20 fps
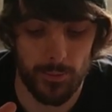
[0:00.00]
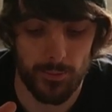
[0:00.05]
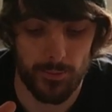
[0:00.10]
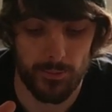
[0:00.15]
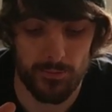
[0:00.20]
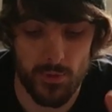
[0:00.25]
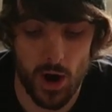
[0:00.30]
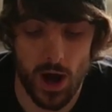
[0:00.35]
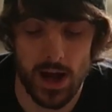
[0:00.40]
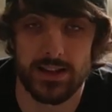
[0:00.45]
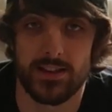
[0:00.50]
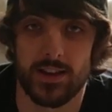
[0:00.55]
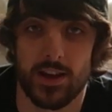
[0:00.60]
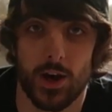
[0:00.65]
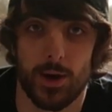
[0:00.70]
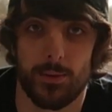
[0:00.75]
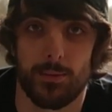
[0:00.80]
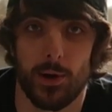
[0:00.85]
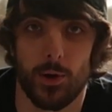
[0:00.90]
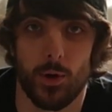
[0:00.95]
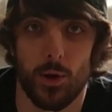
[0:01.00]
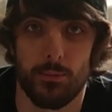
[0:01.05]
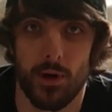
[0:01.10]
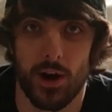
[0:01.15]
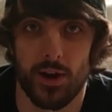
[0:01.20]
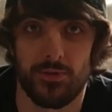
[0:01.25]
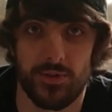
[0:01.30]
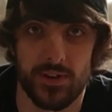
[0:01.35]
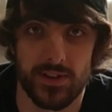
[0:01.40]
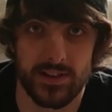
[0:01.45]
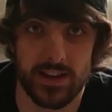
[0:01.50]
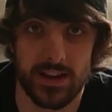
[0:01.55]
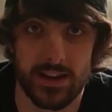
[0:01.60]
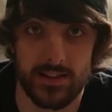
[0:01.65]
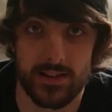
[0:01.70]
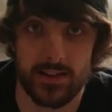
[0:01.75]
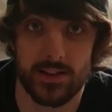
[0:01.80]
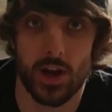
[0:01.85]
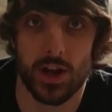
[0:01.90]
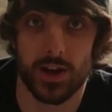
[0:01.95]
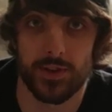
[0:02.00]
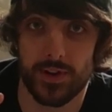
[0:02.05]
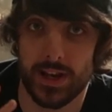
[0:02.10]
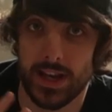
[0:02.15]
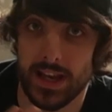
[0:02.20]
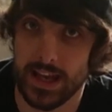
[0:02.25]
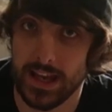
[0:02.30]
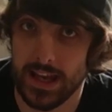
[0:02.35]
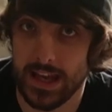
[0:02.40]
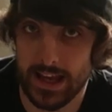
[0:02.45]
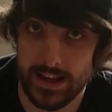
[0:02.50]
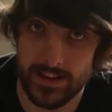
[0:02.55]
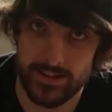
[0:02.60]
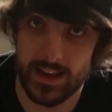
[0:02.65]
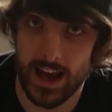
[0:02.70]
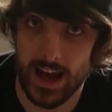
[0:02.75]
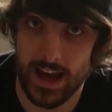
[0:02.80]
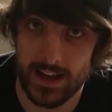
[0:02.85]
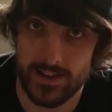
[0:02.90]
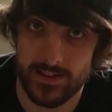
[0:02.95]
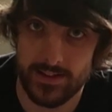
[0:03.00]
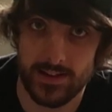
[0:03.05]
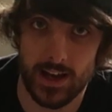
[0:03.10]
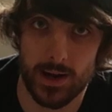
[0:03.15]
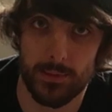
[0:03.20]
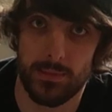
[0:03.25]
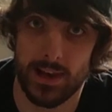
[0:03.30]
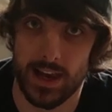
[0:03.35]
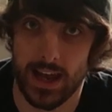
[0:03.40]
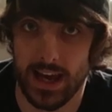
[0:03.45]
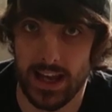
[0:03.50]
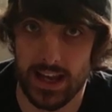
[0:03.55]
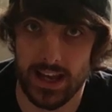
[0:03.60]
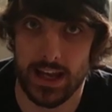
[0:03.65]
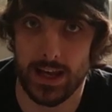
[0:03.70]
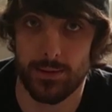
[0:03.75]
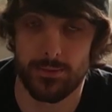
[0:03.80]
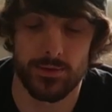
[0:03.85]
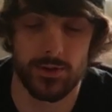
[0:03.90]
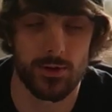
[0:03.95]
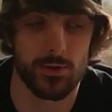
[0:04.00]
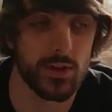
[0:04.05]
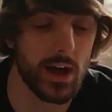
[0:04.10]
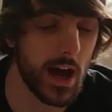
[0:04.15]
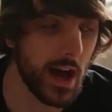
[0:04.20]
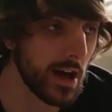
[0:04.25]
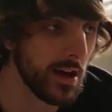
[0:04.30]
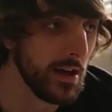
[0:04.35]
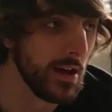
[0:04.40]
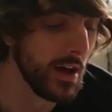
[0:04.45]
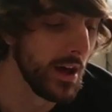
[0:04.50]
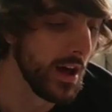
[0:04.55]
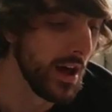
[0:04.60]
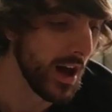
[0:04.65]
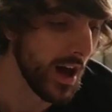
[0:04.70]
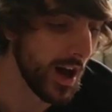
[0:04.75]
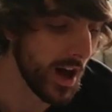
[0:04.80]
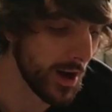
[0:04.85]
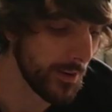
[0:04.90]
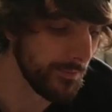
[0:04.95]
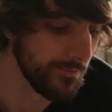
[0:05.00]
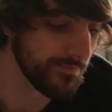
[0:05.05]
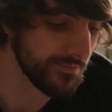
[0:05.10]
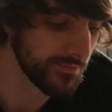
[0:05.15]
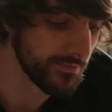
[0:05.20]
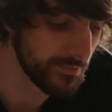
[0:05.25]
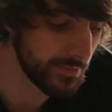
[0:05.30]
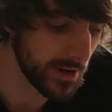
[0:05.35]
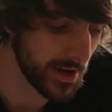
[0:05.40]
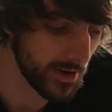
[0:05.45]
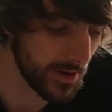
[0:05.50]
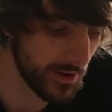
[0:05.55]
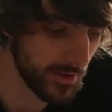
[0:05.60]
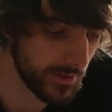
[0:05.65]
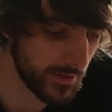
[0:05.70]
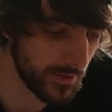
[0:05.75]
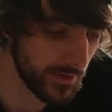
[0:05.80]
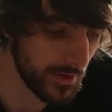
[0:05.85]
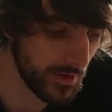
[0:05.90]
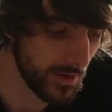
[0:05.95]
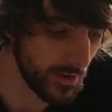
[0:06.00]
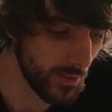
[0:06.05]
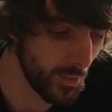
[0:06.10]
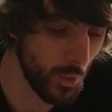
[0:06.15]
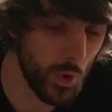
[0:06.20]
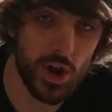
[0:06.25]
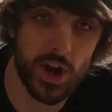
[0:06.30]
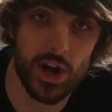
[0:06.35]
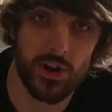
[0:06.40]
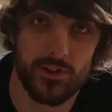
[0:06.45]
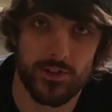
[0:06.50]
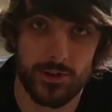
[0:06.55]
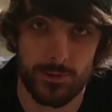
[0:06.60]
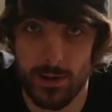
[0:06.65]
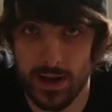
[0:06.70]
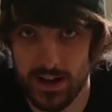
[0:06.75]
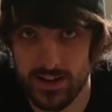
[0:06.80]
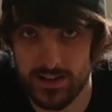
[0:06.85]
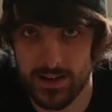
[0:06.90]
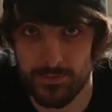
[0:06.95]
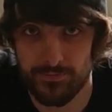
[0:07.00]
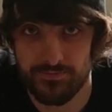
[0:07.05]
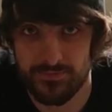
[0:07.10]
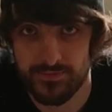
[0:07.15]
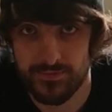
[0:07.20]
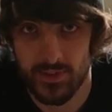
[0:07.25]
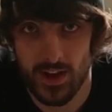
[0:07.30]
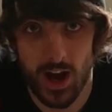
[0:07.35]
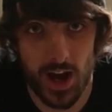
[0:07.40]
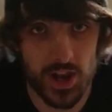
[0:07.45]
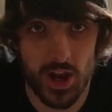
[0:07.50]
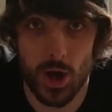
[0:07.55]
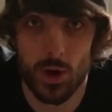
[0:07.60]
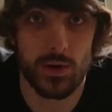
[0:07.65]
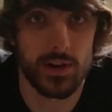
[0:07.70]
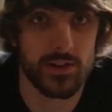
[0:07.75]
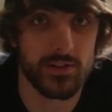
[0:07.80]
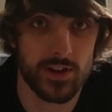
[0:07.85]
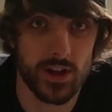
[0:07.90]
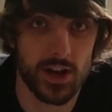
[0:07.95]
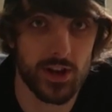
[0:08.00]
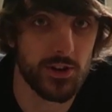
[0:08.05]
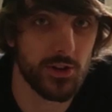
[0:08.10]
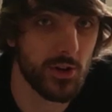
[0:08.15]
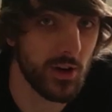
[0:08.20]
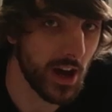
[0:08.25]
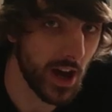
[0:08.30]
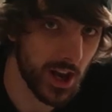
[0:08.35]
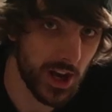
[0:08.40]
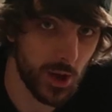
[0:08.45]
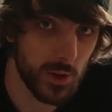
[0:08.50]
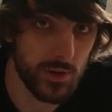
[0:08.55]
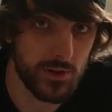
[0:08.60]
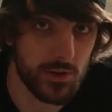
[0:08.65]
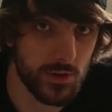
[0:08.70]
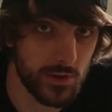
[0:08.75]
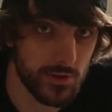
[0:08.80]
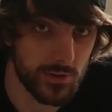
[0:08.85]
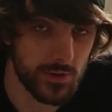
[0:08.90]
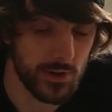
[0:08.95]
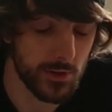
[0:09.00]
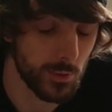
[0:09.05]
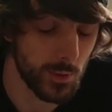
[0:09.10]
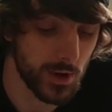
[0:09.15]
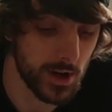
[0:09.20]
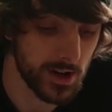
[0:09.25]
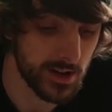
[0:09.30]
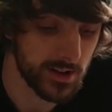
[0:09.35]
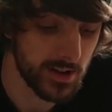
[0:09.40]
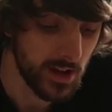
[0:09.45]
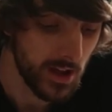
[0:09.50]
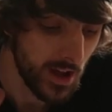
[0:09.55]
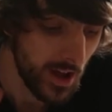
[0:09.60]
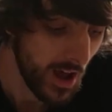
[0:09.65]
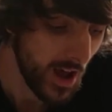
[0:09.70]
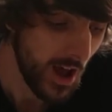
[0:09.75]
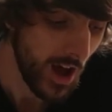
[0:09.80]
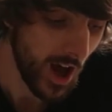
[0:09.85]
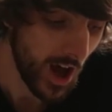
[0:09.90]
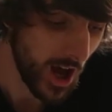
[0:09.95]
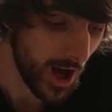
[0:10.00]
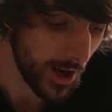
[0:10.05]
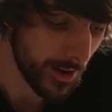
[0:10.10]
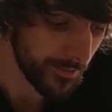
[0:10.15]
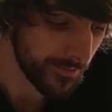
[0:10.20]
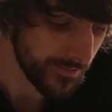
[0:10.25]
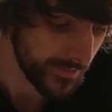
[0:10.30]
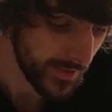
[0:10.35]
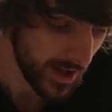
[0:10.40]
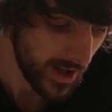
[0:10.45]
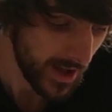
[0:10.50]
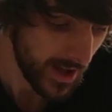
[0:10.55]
My turbo and my fitting is kind of in his hands, and I'm letting him do that because one, I respect him. I know he's going to do it. I know he's good for his word. And